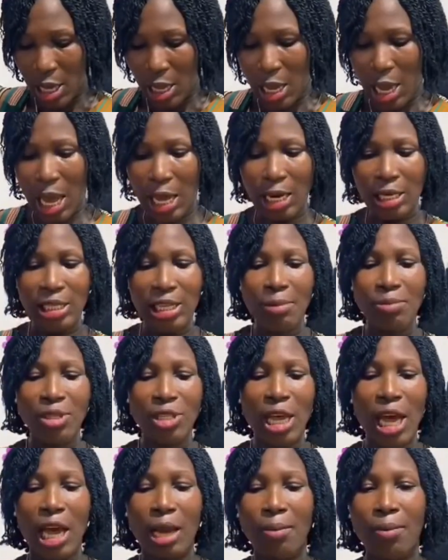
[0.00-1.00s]
At the same
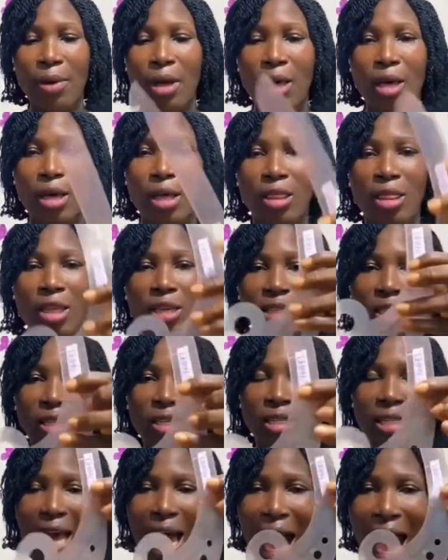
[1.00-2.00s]
time, this
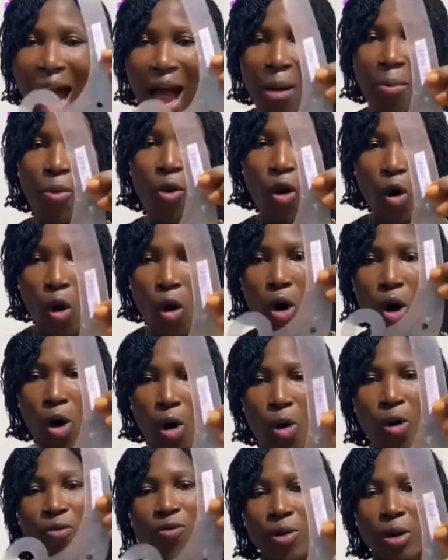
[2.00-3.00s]
is armhole
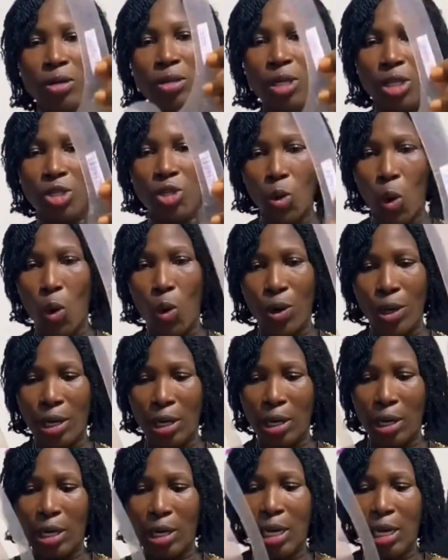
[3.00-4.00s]
curve on its
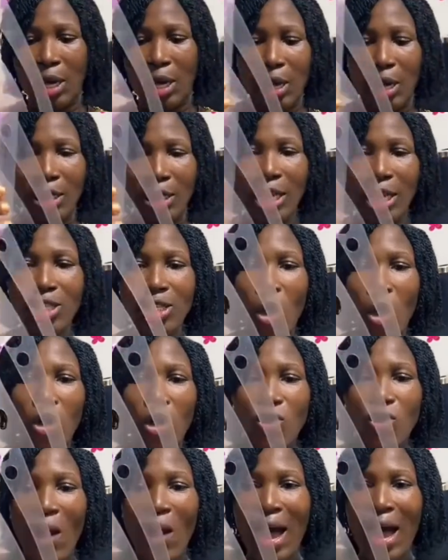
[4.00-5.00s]
own. This
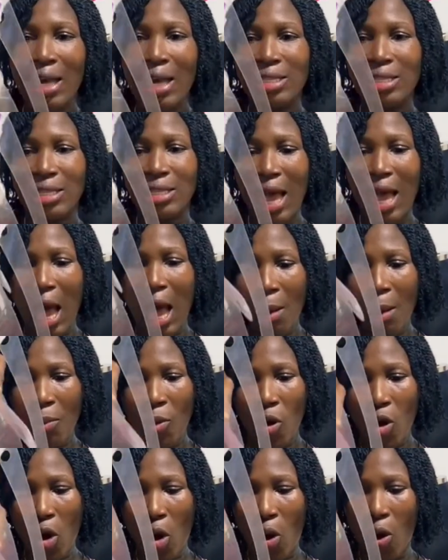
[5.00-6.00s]
also has
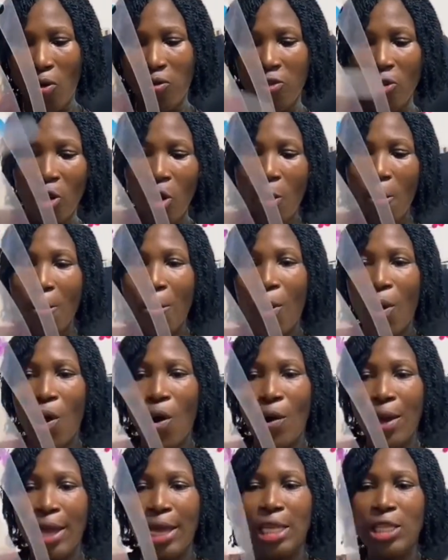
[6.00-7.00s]
armhole curve,
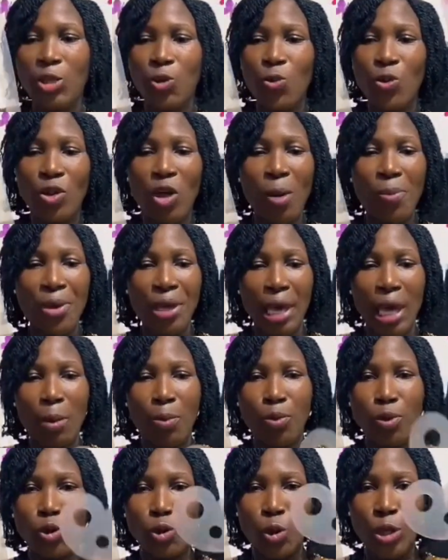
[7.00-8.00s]
but it will not be
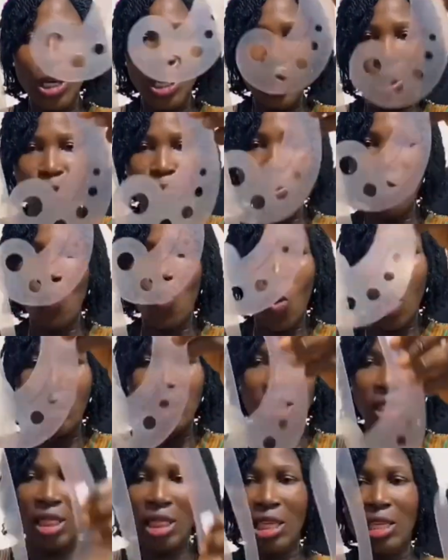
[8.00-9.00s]
able to give you
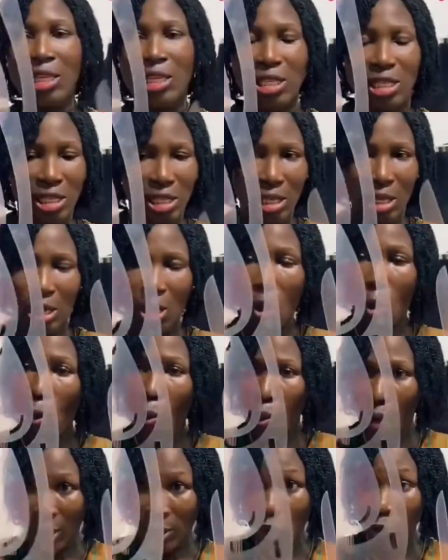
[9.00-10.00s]
what this.
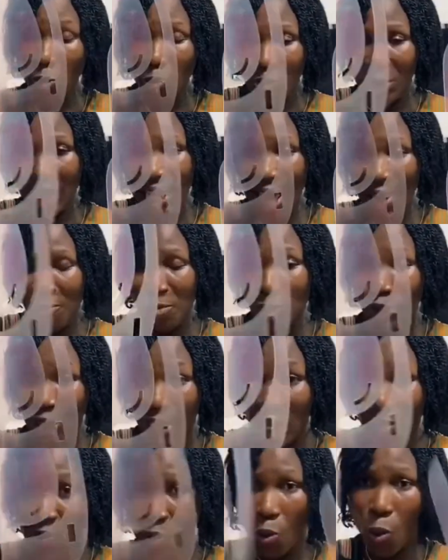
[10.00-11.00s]
It won't be able to
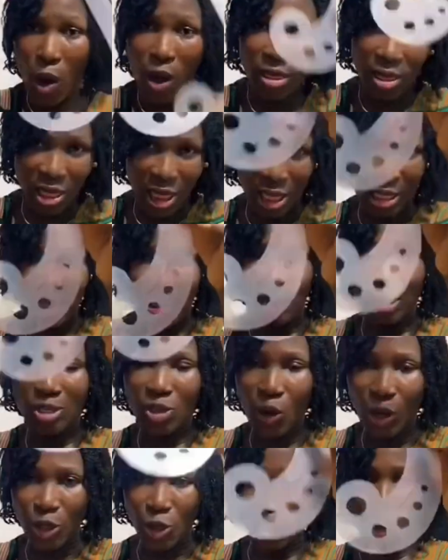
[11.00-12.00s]
give you what this is
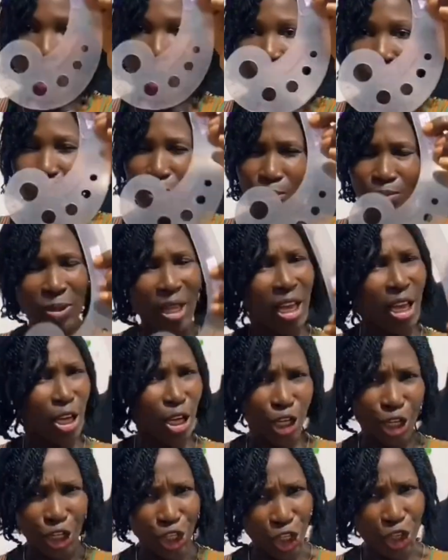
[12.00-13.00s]
going to give you.
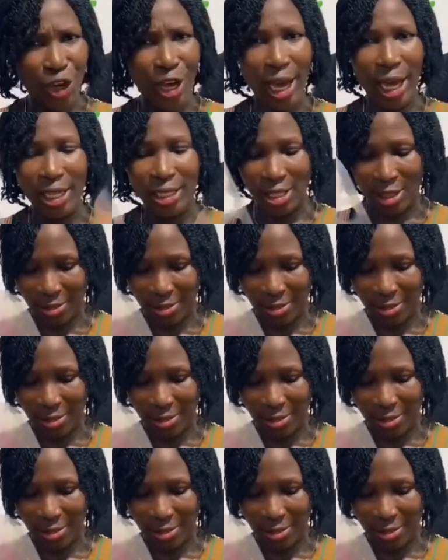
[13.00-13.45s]
Do you get?